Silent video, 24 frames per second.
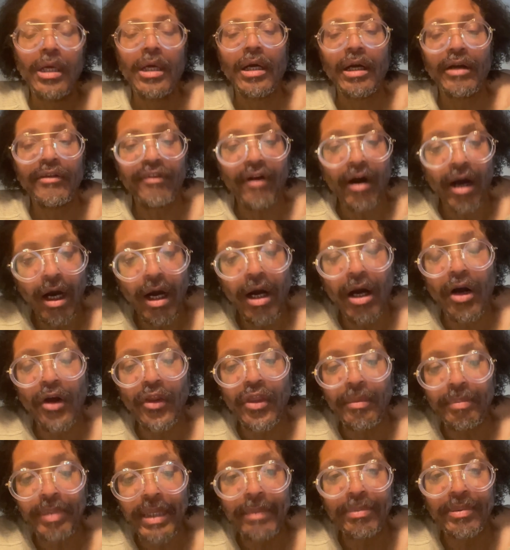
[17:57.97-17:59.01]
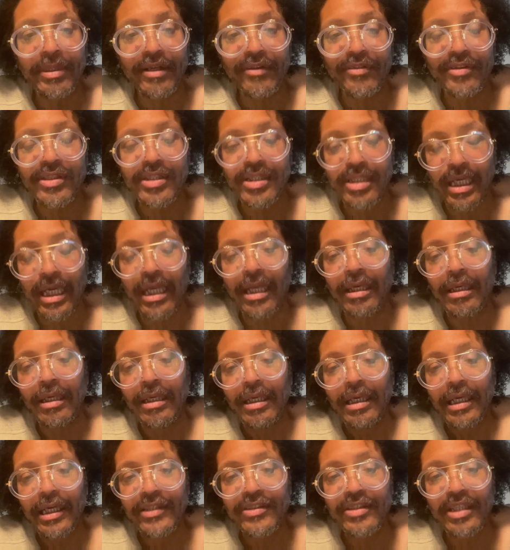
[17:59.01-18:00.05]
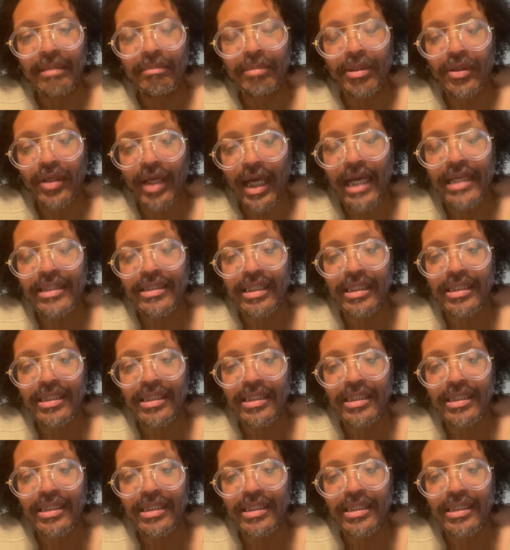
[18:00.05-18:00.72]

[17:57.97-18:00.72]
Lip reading: of all the people of the state, assembled as the